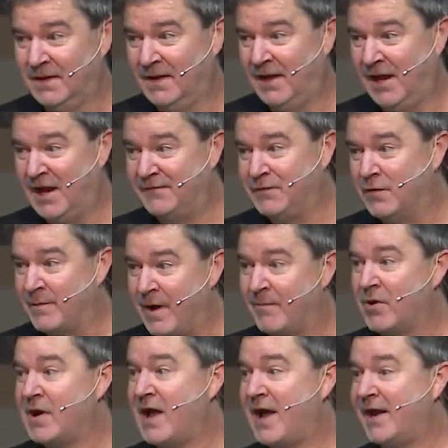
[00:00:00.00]
And if you remember
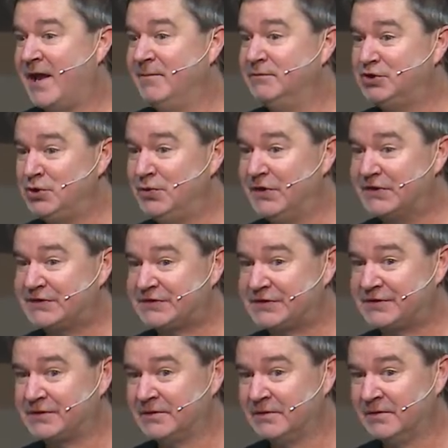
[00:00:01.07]
a guy named Judas,